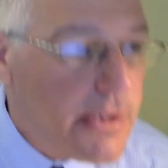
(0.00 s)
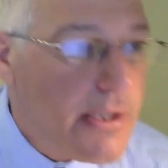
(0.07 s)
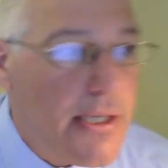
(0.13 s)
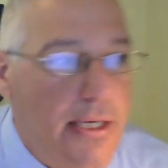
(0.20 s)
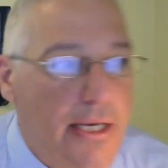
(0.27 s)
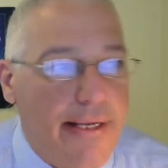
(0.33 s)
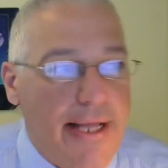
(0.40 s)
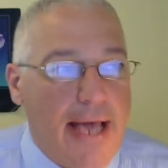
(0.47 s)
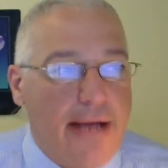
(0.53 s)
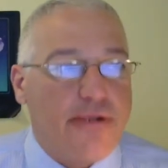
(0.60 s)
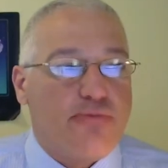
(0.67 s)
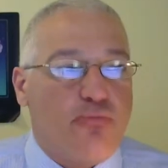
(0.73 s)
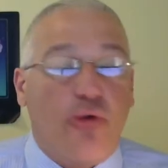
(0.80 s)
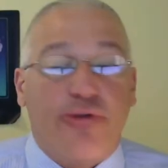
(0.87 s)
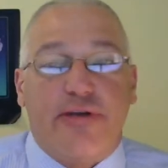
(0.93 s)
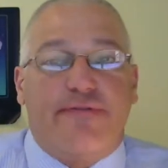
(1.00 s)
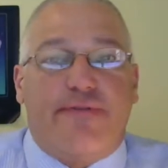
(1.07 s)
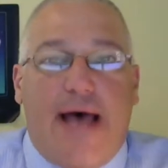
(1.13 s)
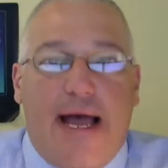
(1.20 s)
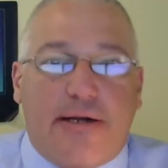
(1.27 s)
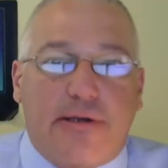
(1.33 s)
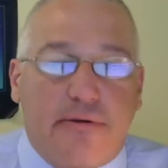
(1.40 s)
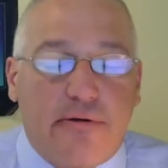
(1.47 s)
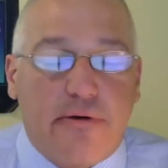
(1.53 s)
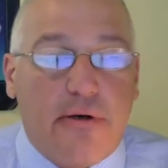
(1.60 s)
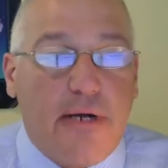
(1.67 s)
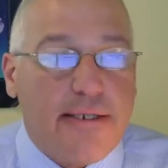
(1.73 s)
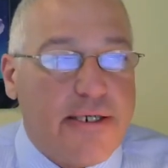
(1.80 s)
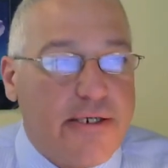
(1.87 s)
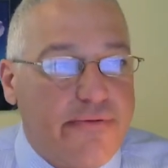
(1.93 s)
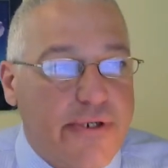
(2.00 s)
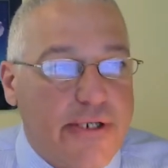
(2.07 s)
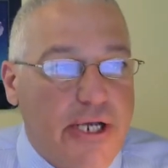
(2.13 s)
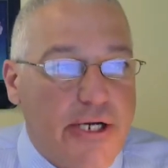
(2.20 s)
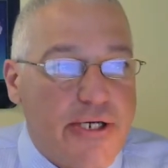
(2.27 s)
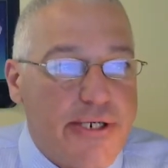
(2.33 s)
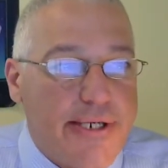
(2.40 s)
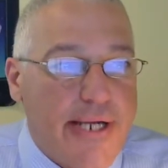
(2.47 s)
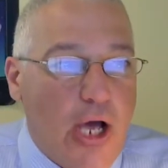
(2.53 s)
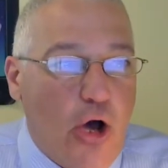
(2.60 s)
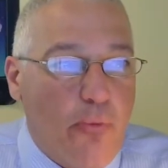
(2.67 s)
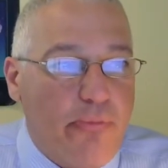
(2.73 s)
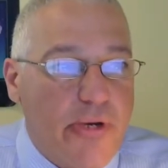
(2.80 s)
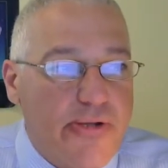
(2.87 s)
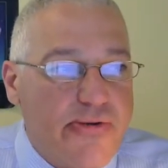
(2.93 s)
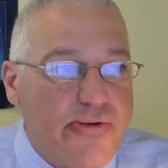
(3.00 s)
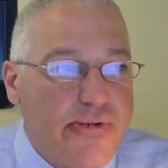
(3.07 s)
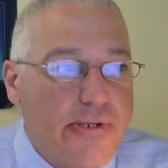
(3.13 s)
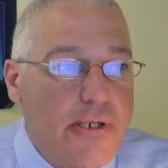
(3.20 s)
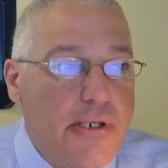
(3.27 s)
And how does multi-factor identification help us?